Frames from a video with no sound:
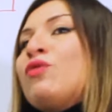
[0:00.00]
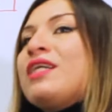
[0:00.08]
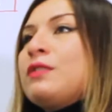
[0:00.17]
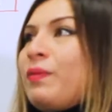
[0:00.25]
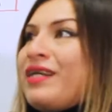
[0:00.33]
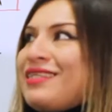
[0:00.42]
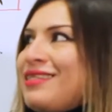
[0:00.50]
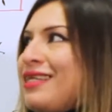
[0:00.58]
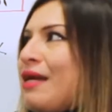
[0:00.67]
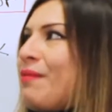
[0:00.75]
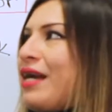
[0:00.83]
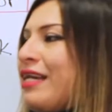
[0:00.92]
to express the
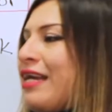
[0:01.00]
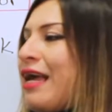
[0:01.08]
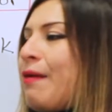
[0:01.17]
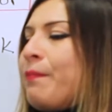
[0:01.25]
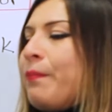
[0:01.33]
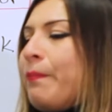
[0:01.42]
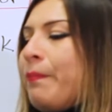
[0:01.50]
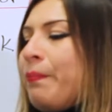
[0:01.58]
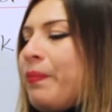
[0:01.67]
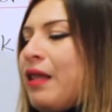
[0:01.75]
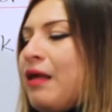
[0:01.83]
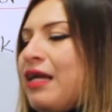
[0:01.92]
same idea
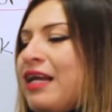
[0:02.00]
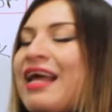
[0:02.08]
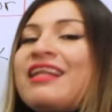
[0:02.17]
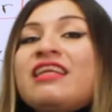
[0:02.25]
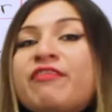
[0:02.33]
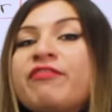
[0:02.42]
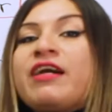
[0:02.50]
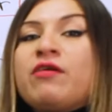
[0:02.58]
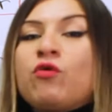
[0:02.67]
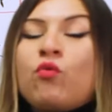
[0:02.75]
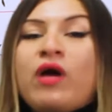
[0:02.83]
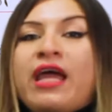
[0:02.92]
in a
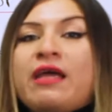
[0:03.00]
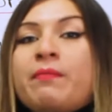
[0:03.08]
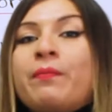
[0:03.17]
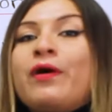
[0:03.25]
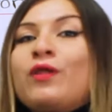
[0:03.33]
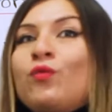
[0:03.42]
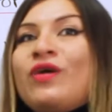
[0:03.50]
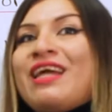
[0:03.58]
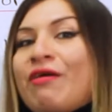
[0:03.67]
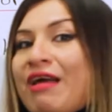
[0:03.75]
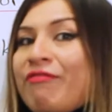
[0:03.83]
different way but without